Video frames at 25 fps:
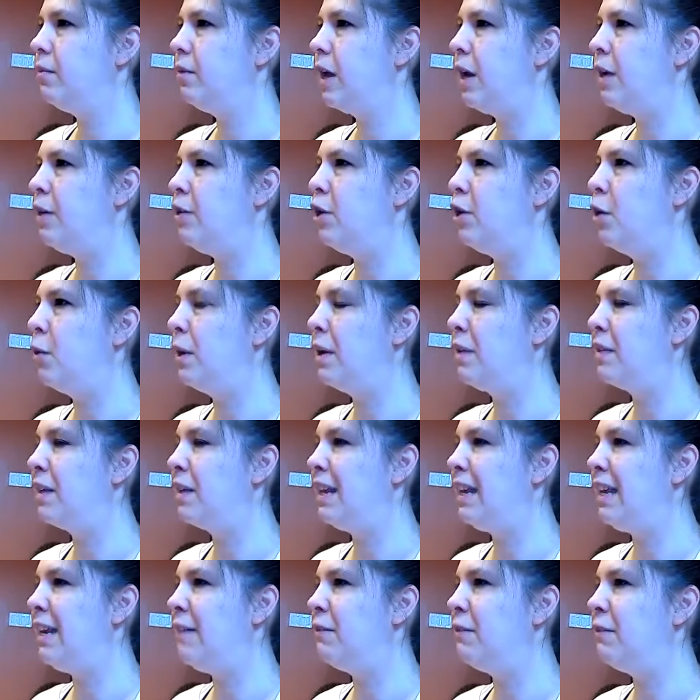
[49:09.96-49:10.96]
And knowing
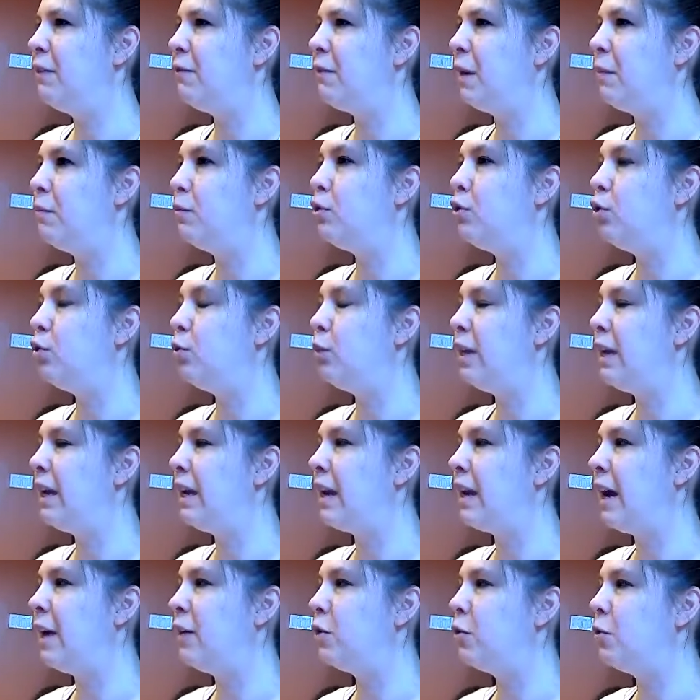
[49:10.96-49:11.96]
that even if I'm doing
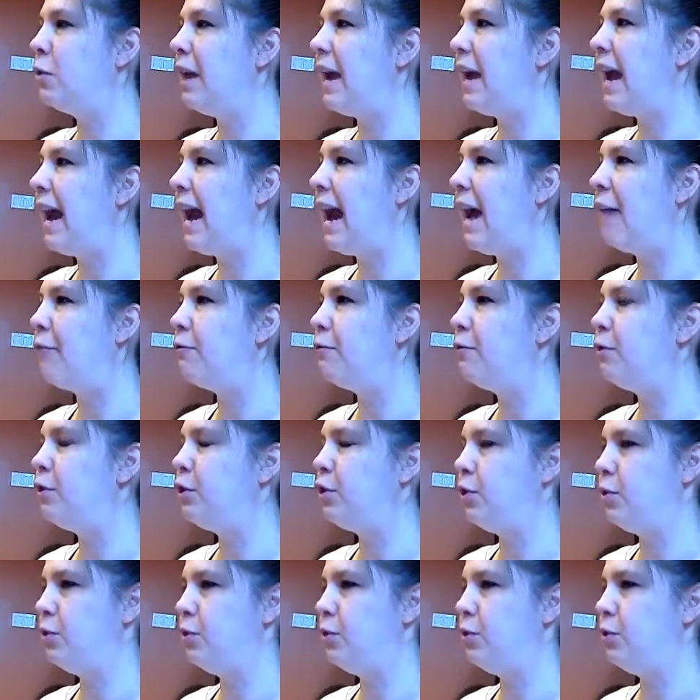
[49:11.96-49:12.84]
it, I don't have to.